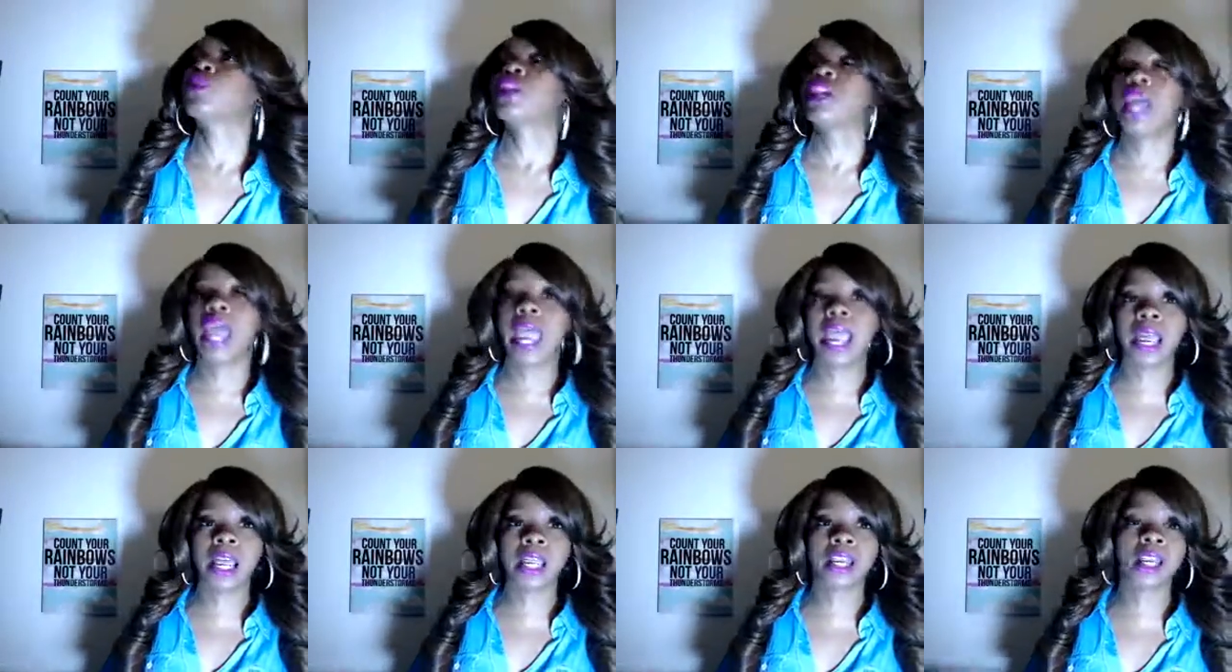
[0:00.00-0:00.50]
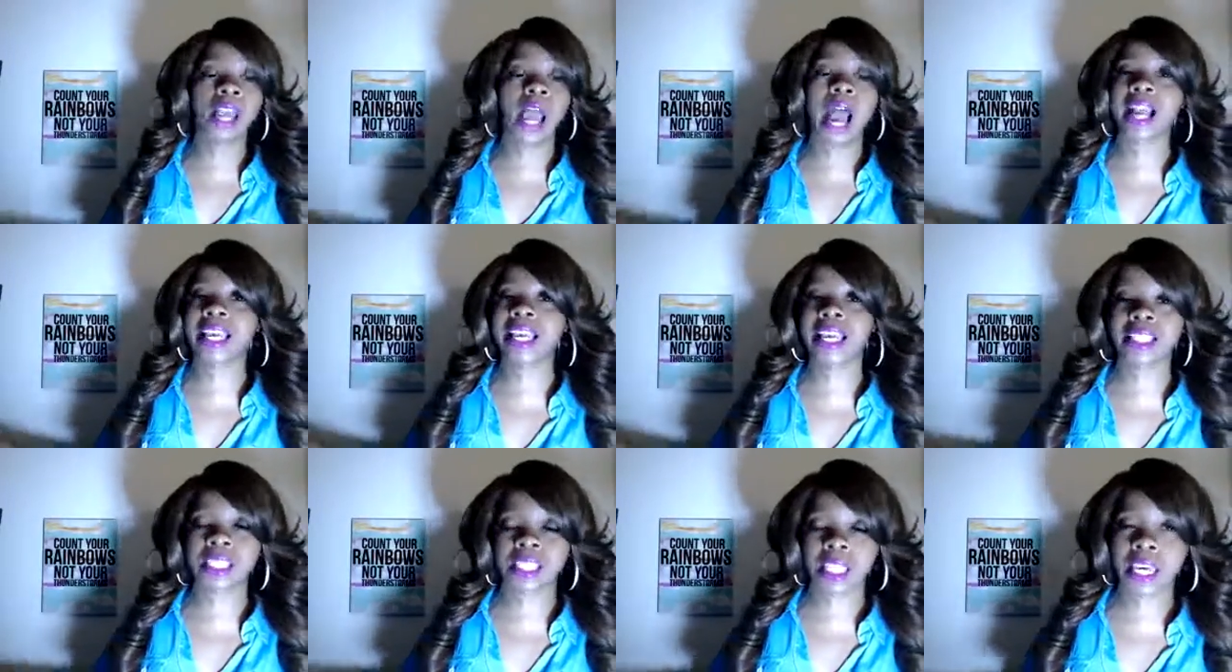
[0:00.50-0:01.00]
and I
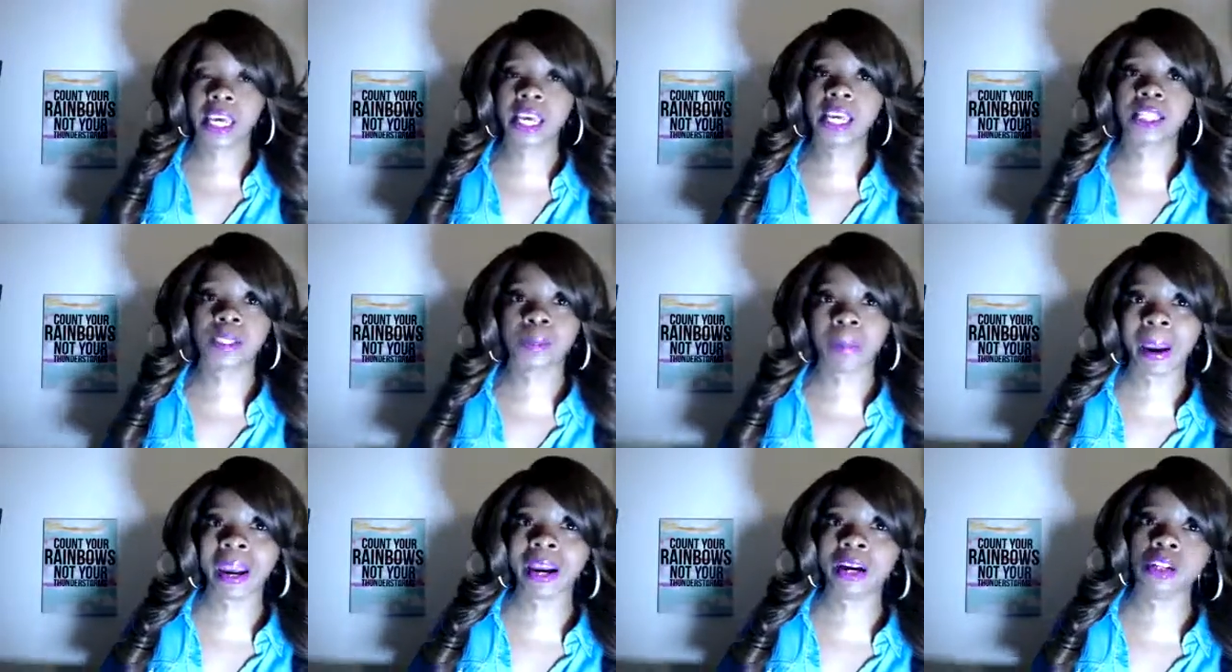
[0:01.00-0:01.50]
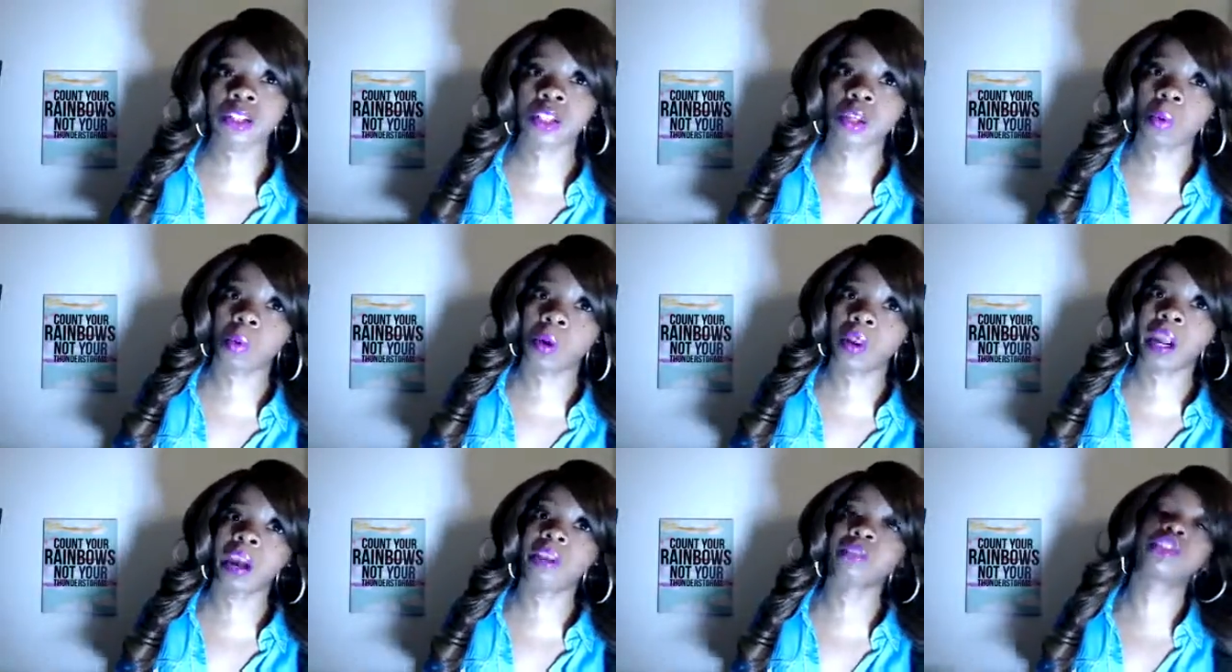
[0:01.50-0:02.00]
guess the kid's parents or
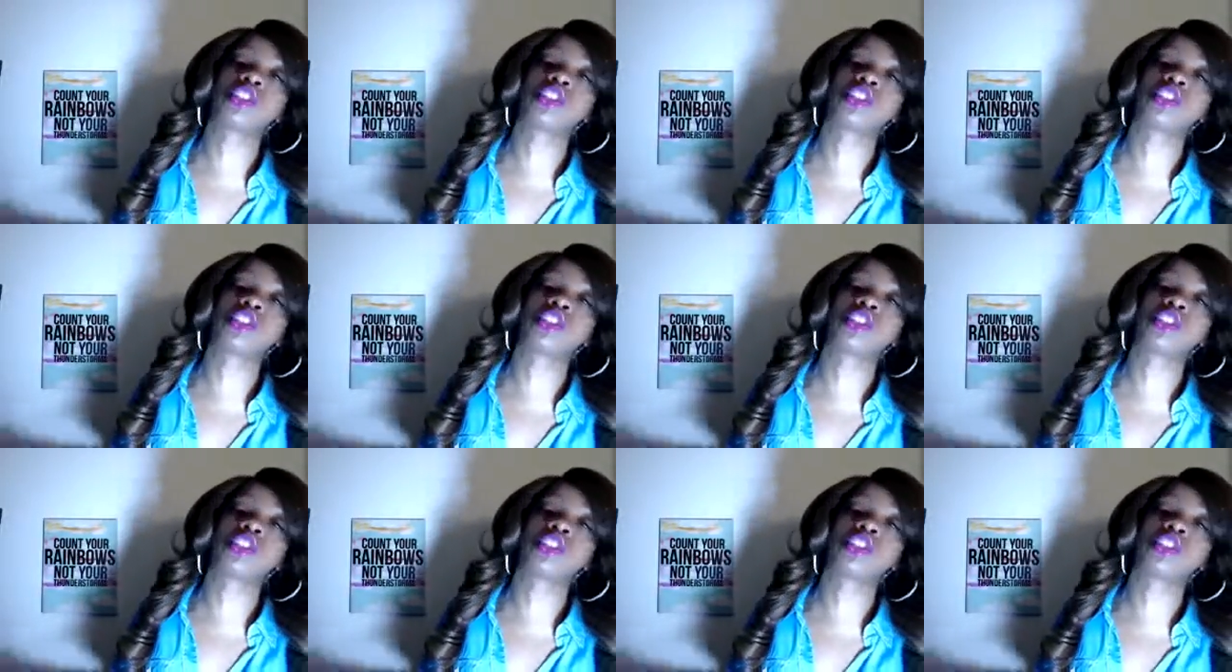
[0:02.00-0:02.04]
whatever.